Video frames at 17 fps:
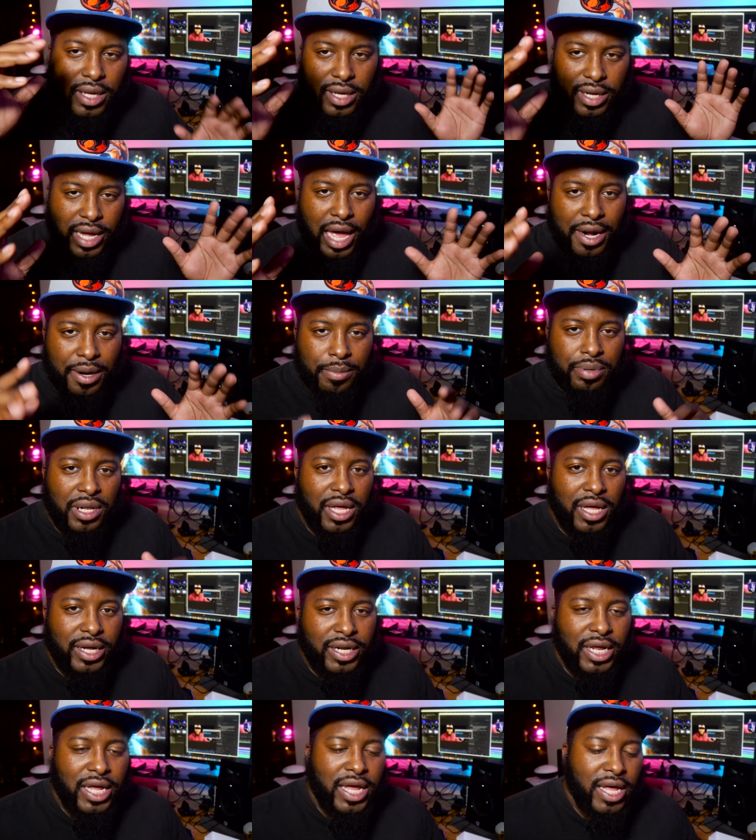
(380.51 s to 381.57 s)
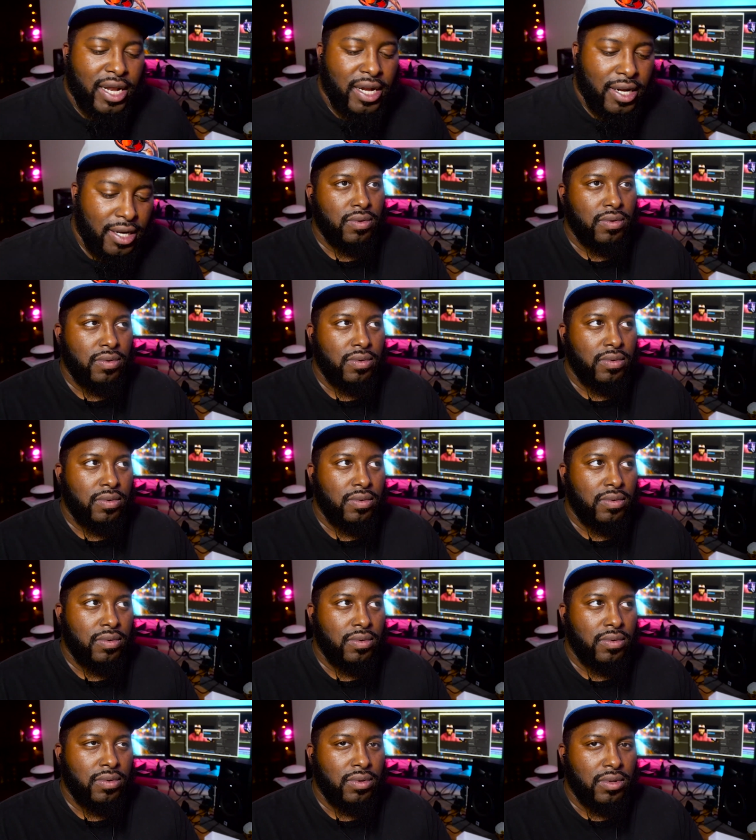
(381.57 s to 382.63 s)
Got them plugged in.
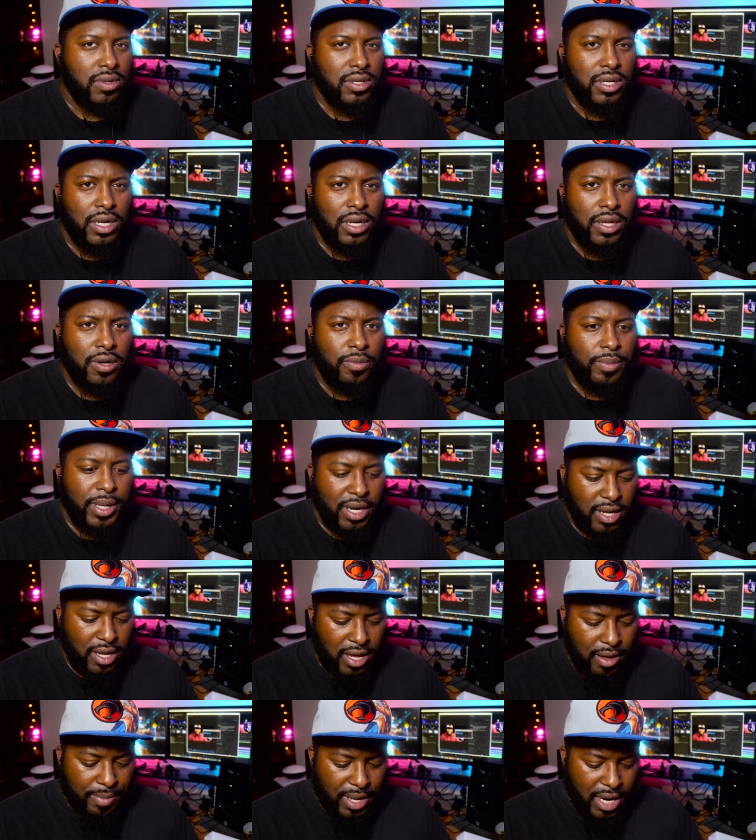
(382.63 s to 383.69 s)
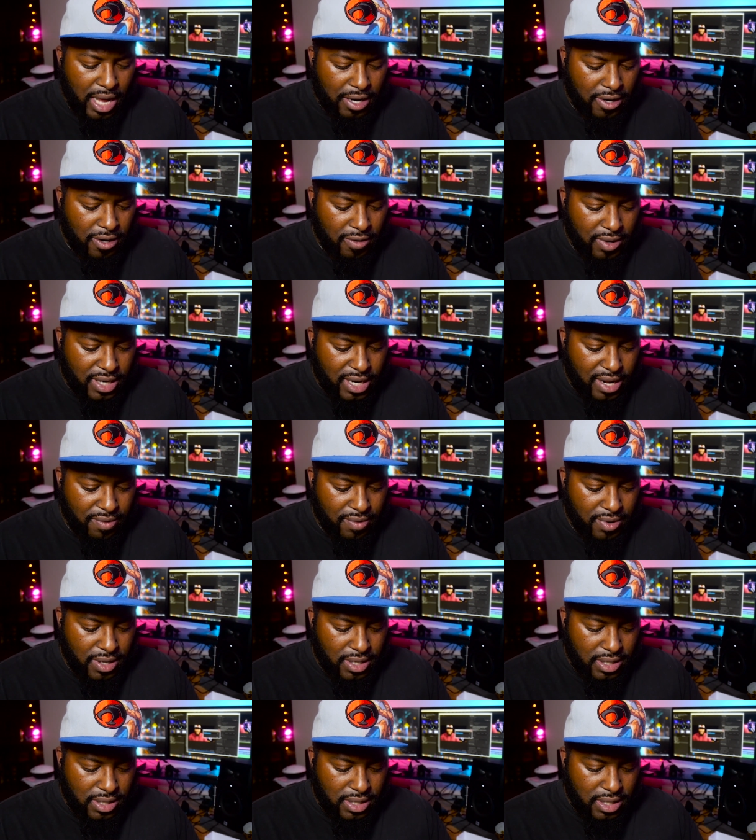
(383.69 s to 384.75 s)
It's a little bit of humming. I don't know what that
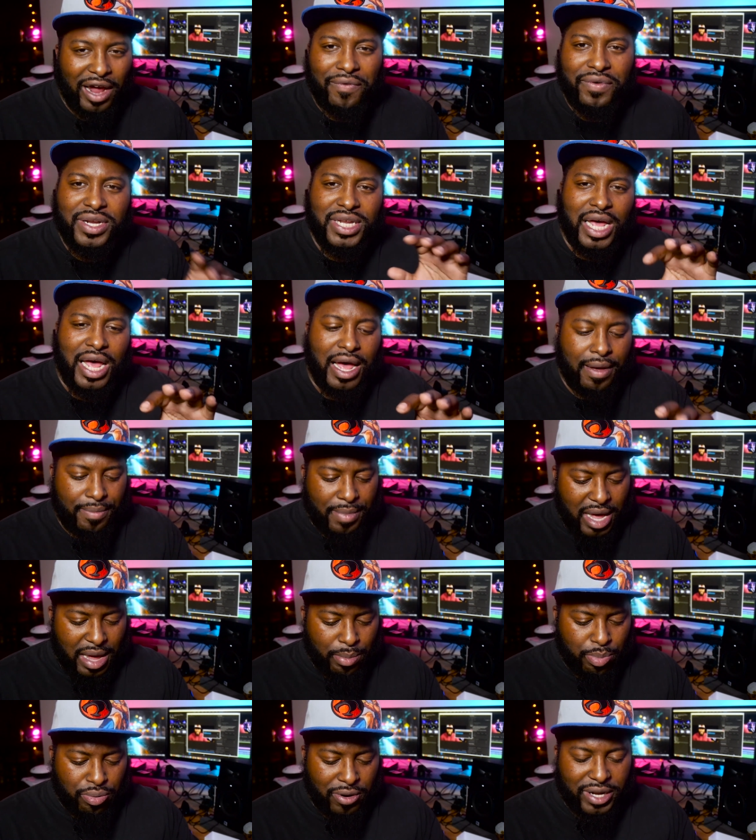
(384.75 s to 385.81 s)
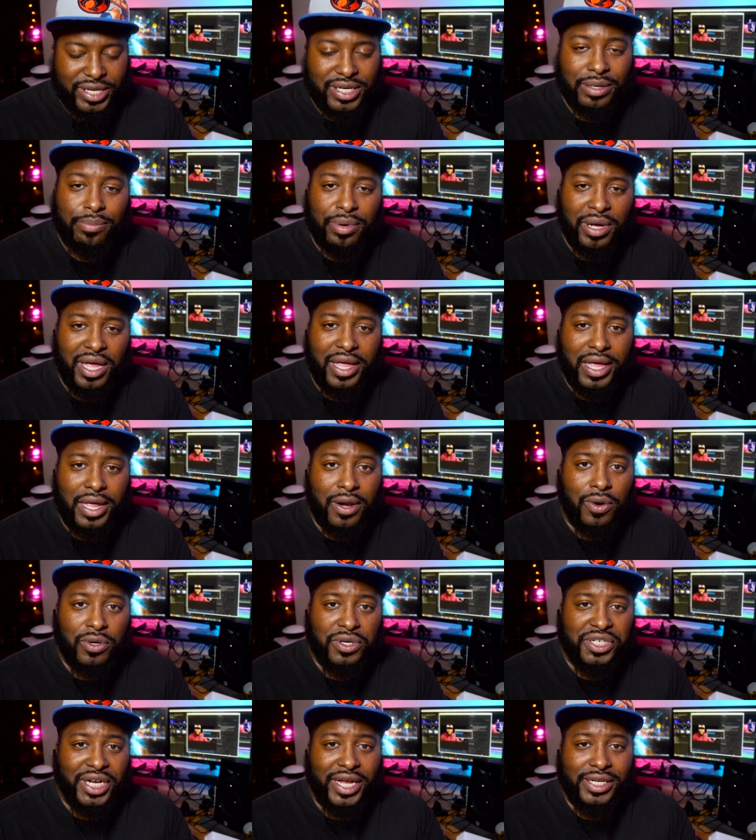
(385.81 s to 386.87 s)
was. Every time I press a button
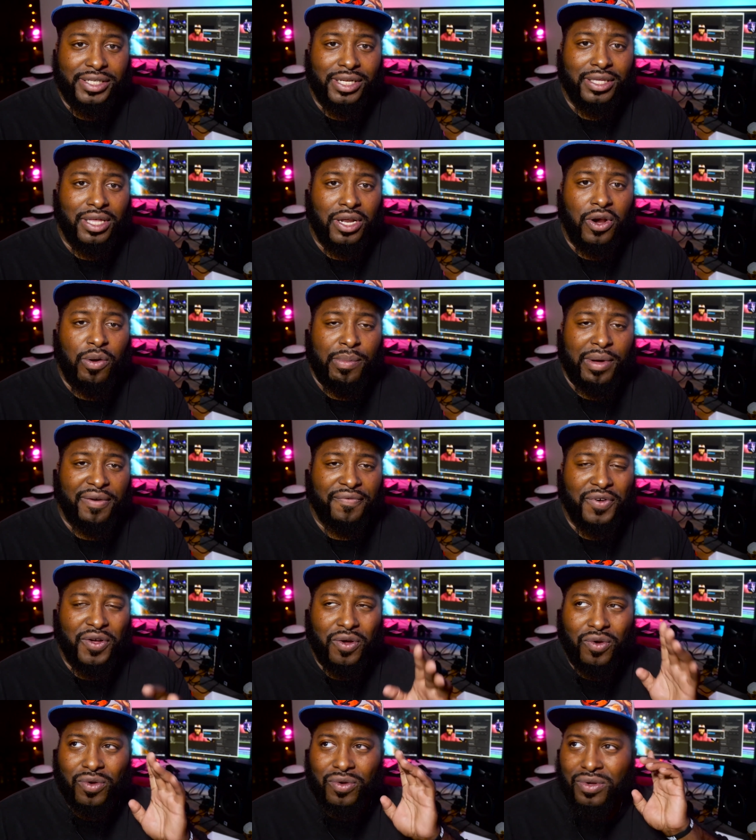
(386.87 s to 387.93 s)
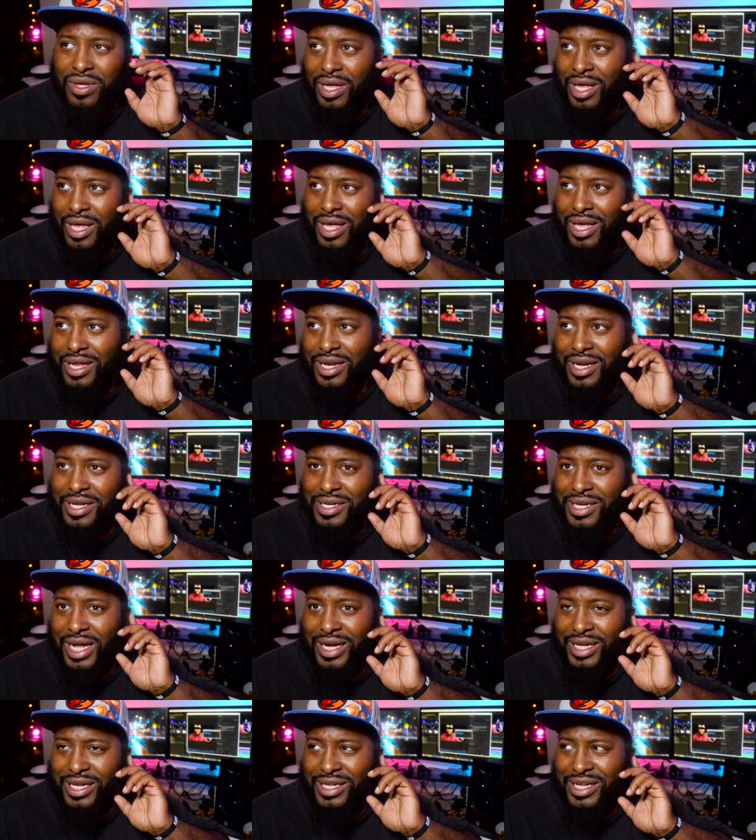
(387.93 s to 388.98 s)
or change something on my phone, there's
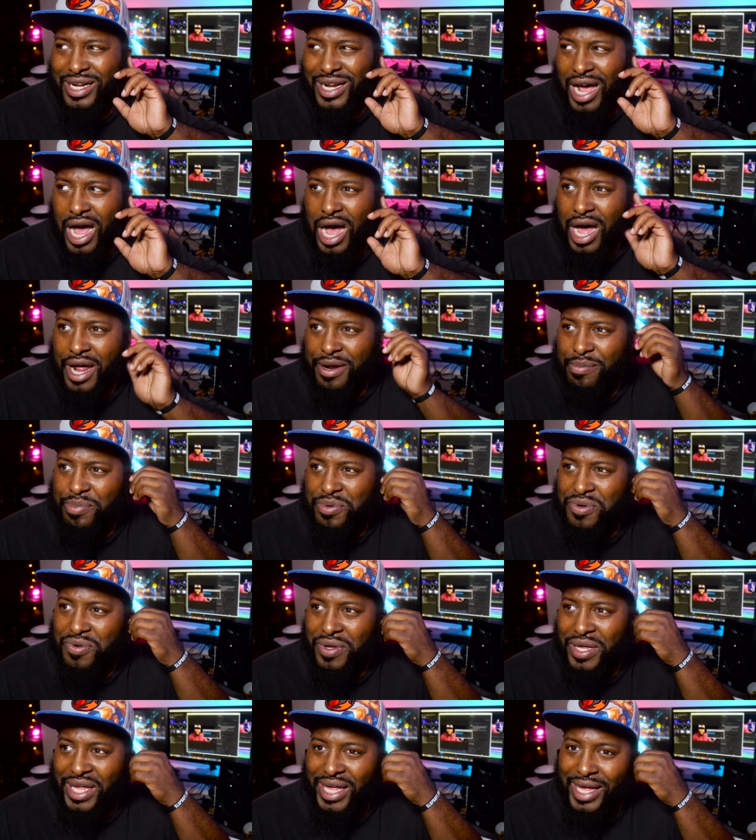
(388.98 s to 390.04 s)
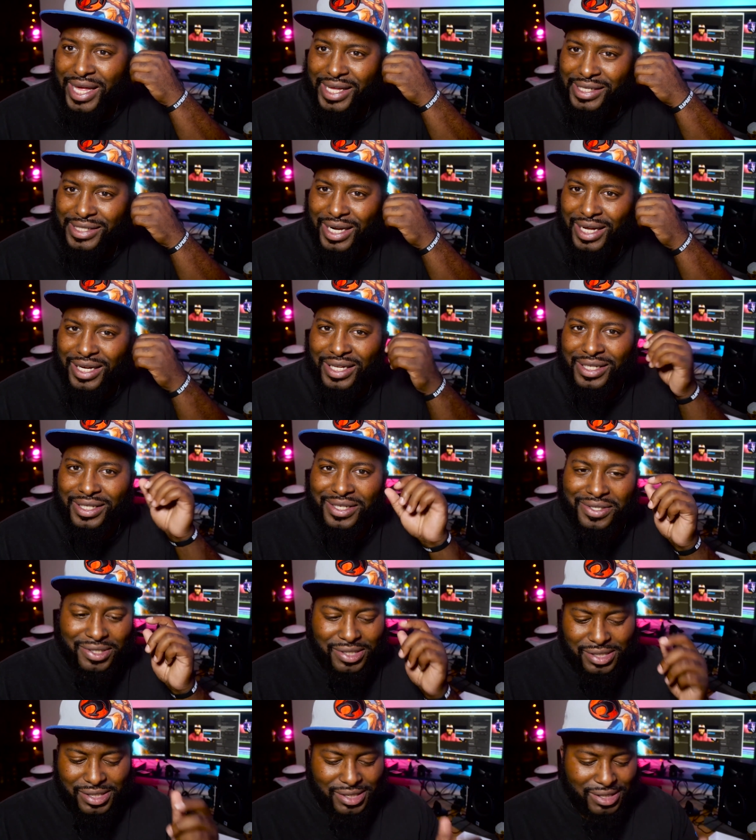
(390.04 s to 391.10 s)
like an audible hiss, like a
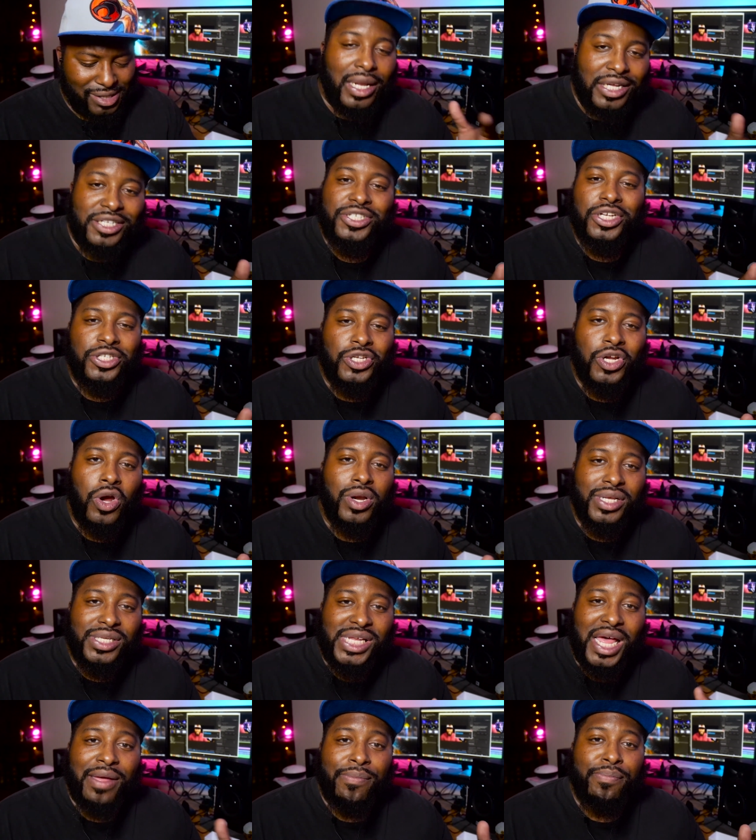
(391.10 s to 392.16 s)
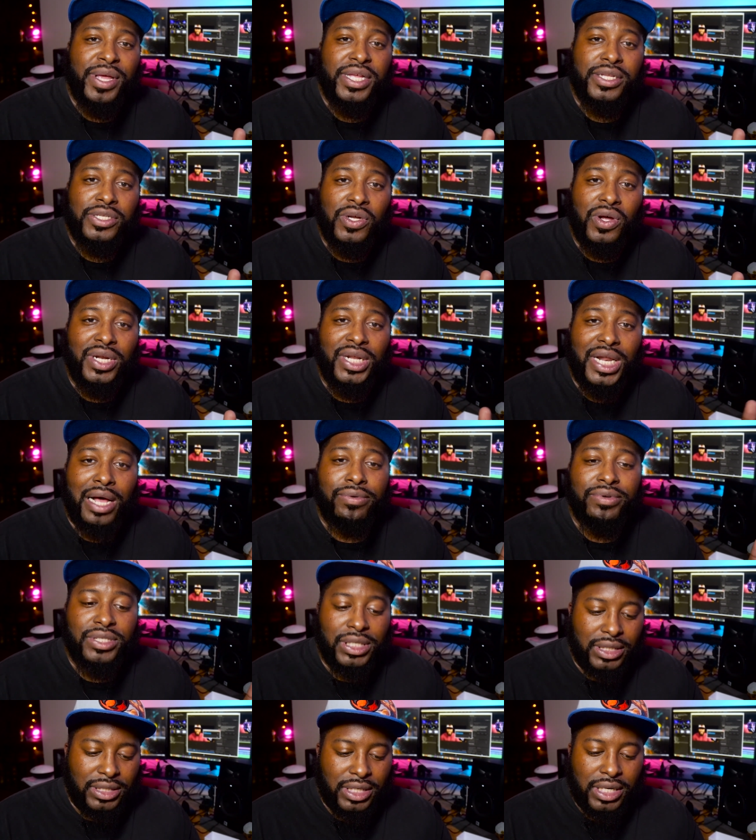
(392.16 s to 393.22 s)
little... Let's just turn the same beats on that I
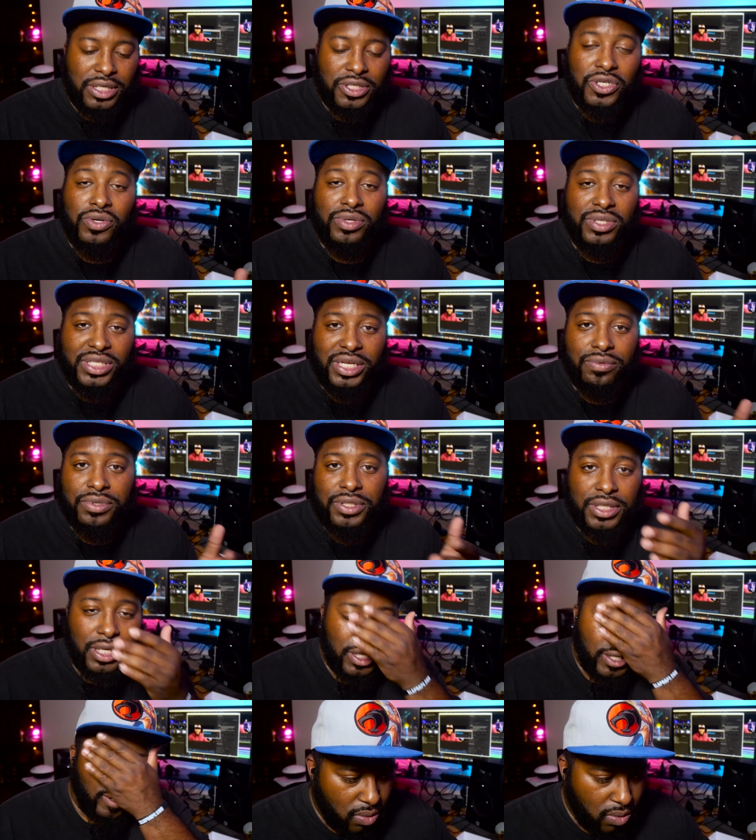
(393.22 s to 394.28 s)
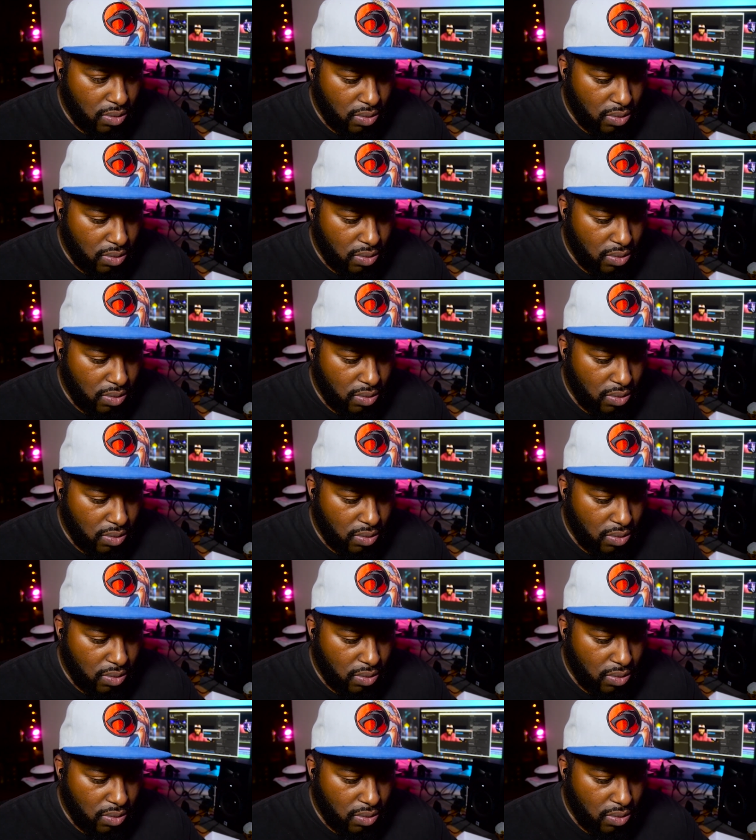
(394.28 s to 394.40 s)
was listening to and see what's good.